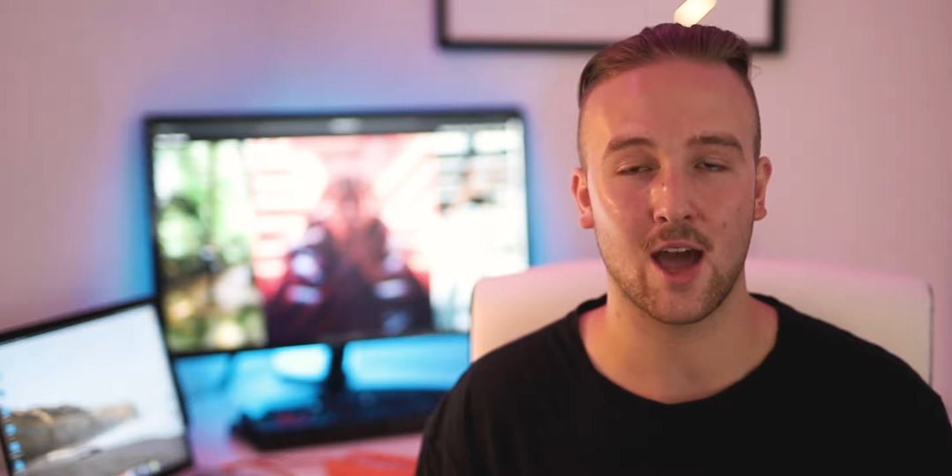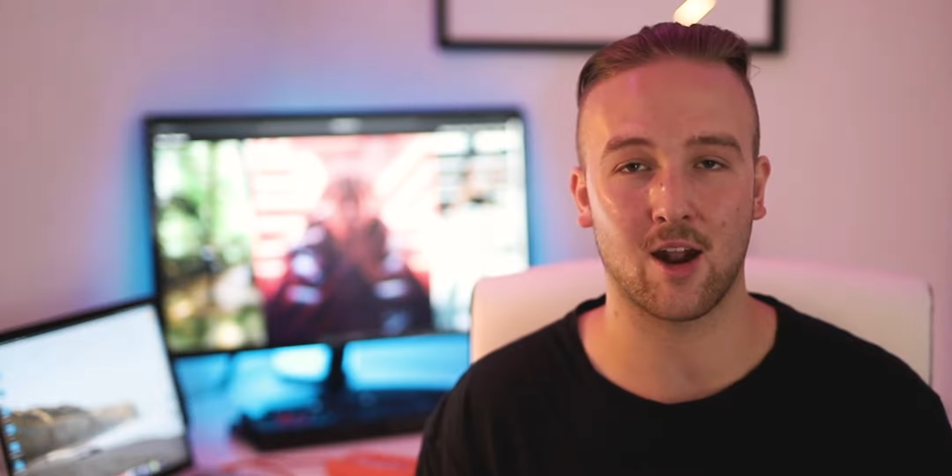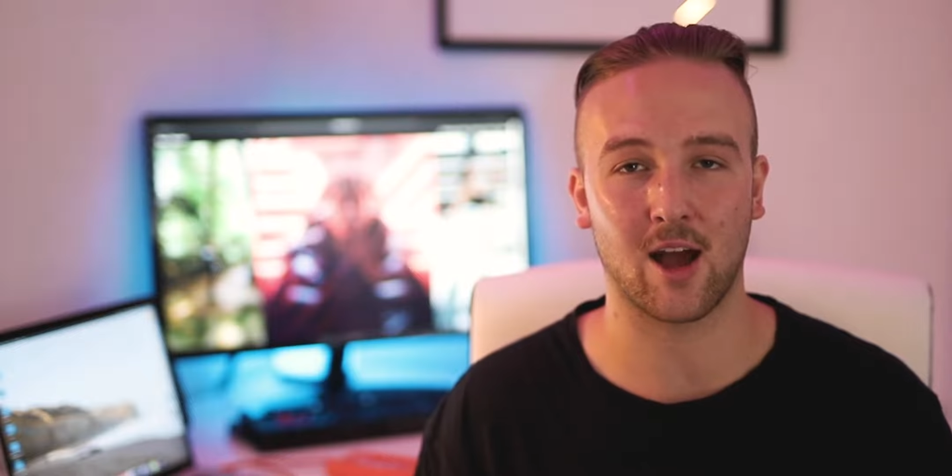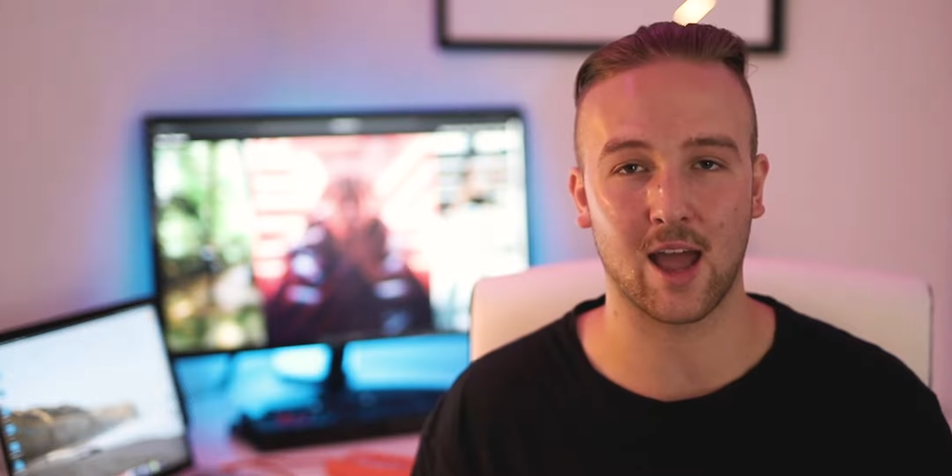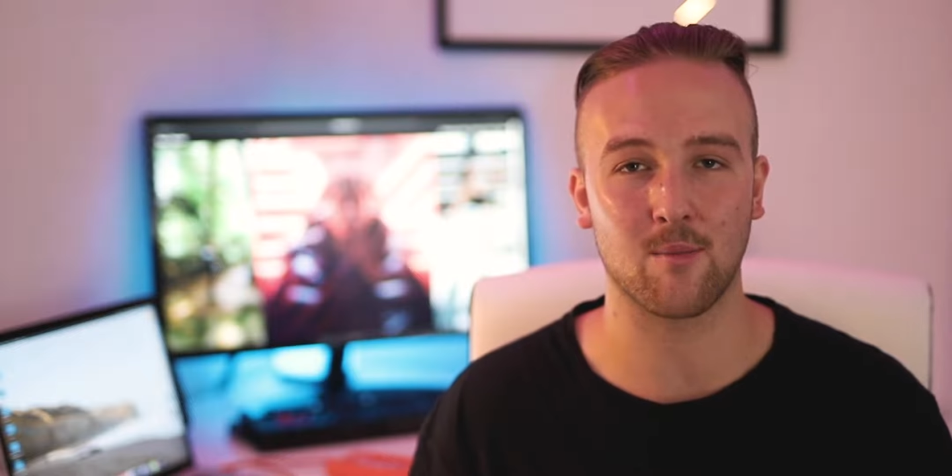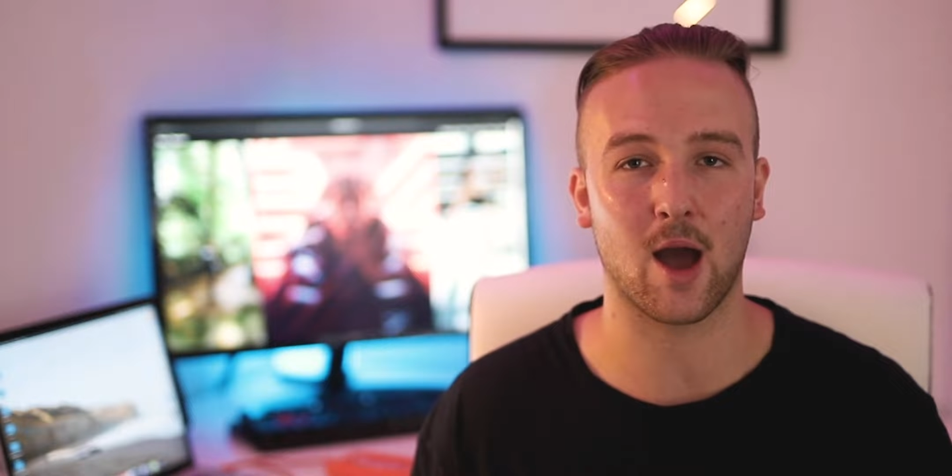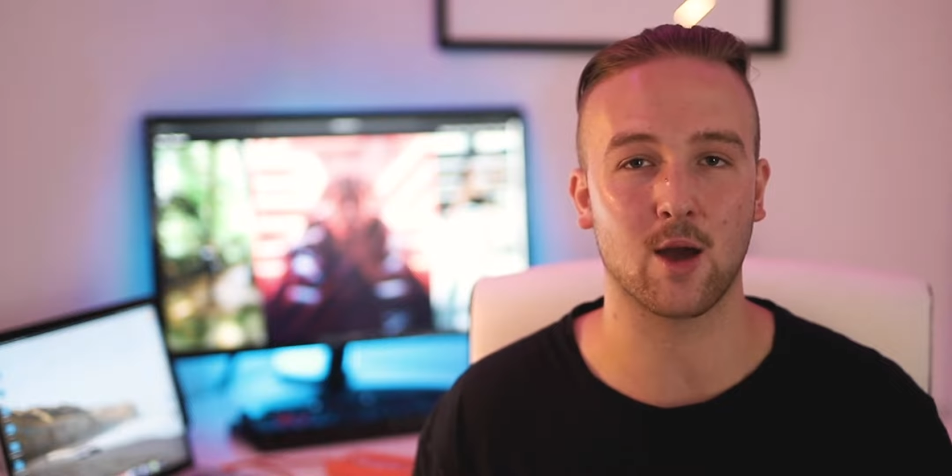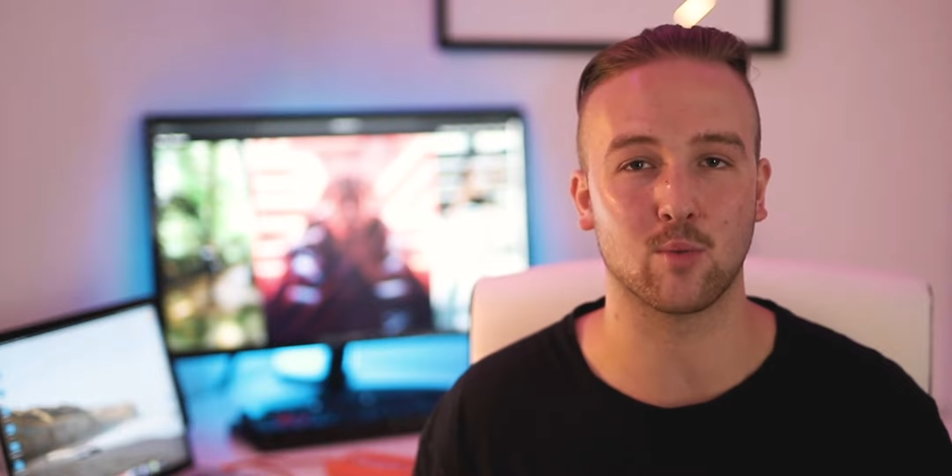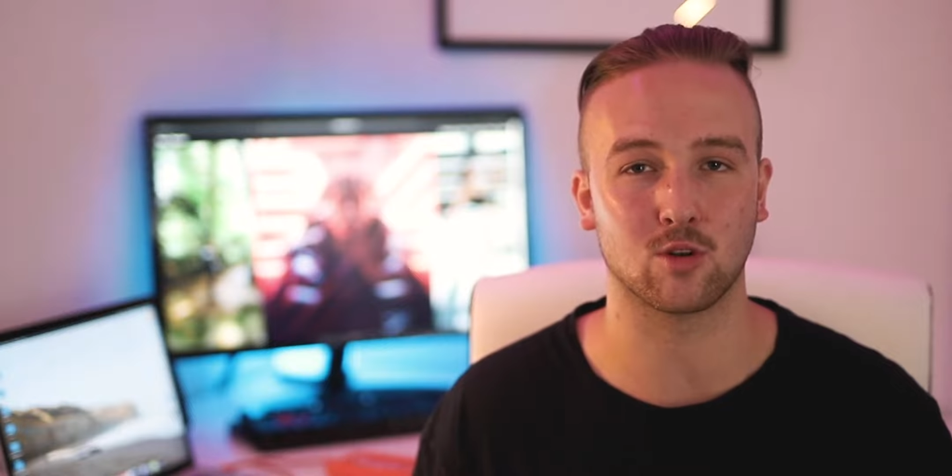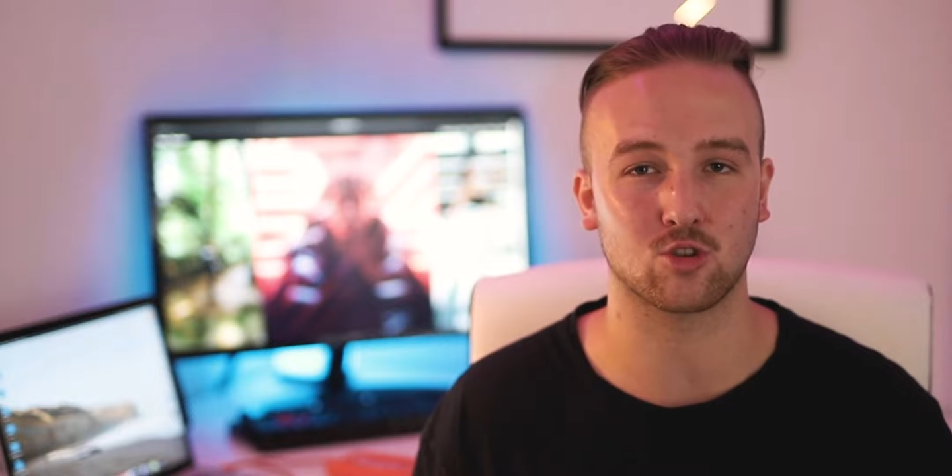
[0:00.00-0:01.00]
and I am
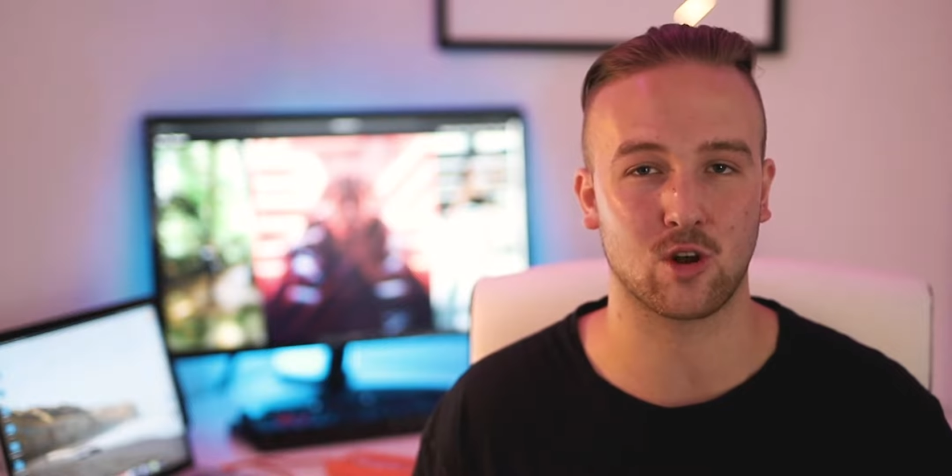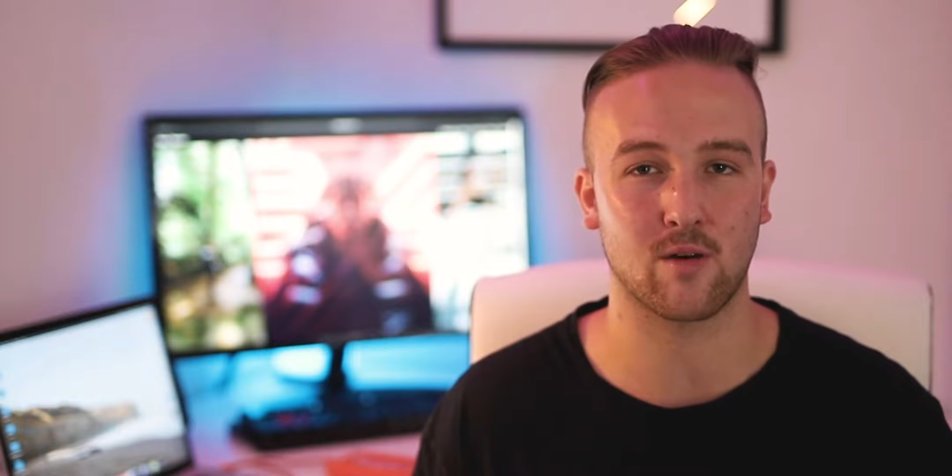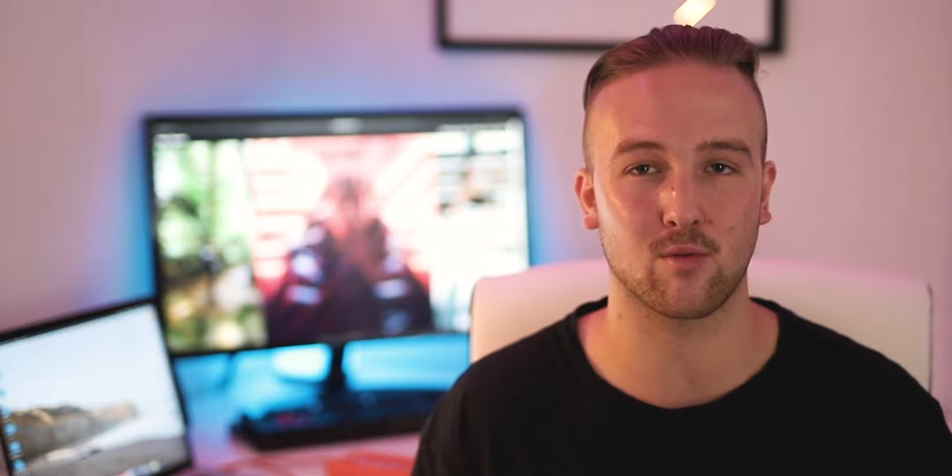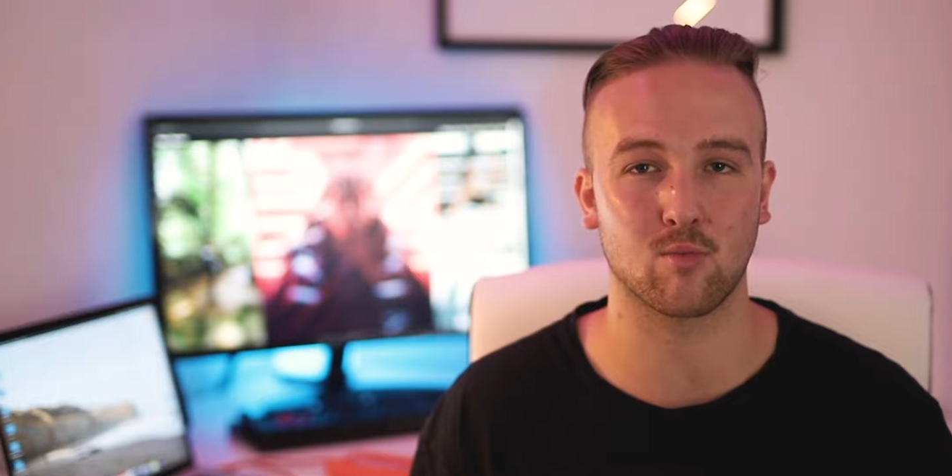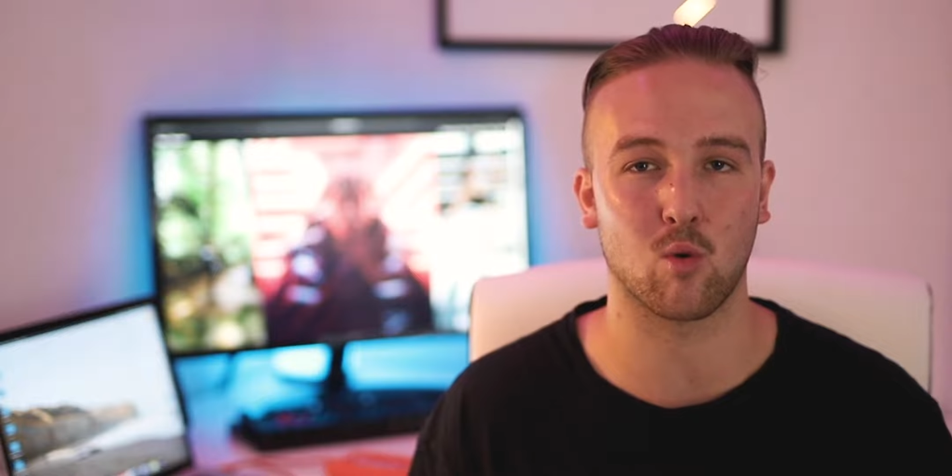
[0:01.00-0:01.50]
able to travel